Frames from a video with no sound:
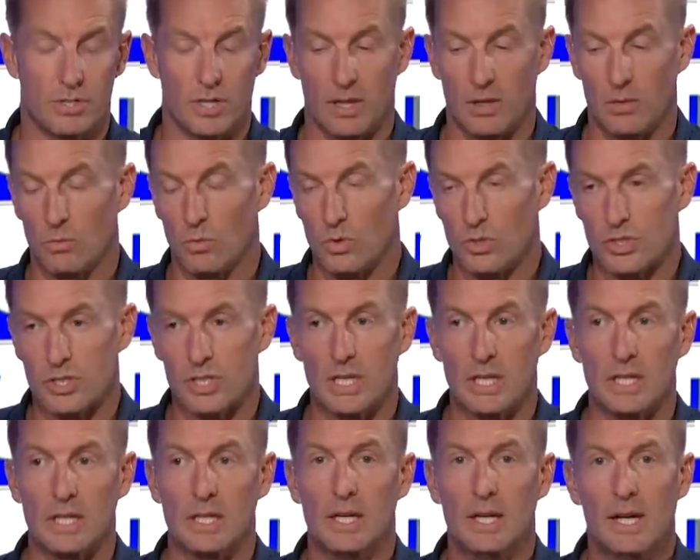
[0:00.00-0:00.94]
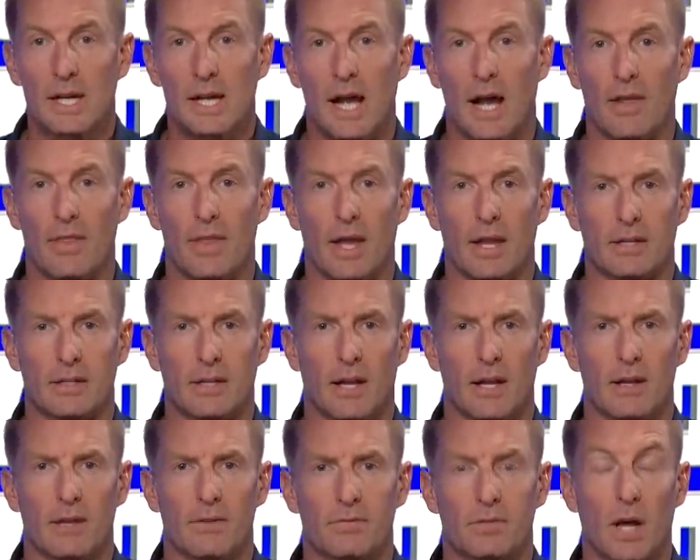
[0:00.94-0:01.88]
And then we'll see how that
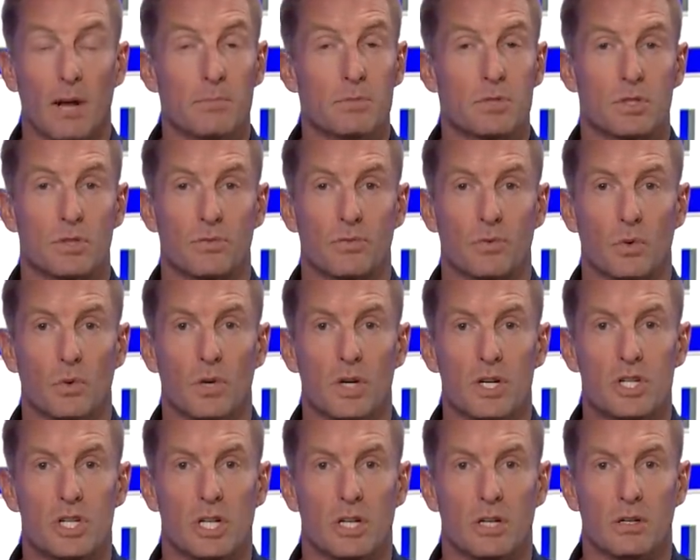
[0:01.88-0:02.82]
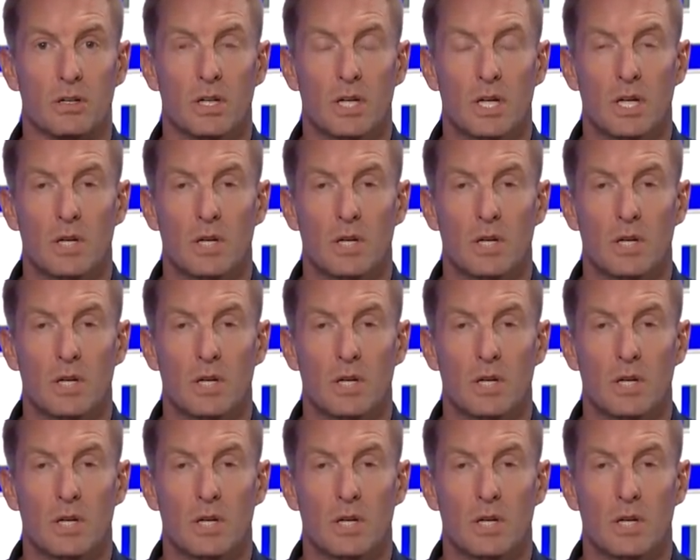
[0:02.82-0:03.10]
kind of comes to fruition